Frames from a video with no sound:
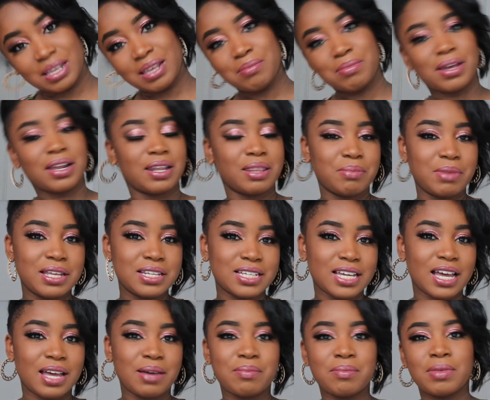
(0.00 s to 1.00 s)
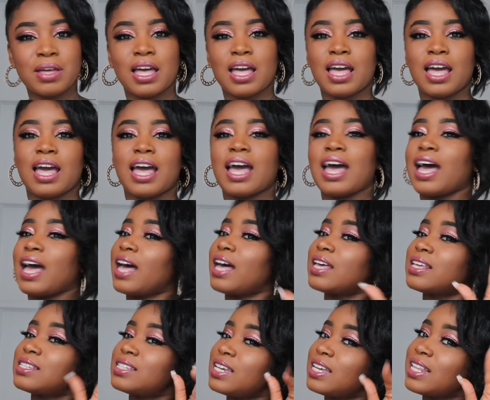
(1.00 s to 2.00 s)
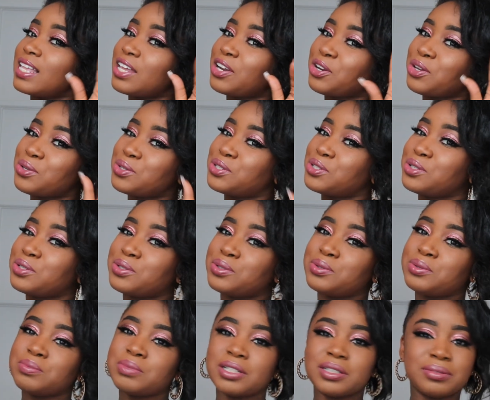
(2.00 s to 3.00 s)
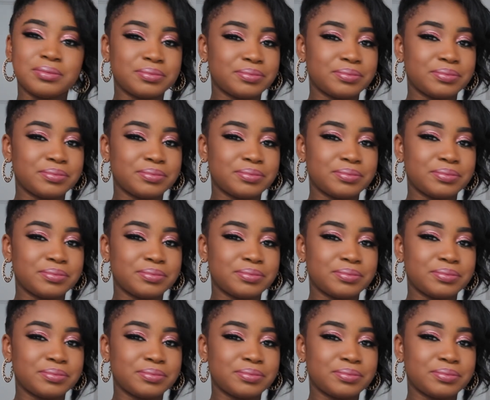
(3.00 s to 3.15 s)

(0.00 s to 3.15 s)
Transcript: But in the meantime, I'll see you later, YouTube.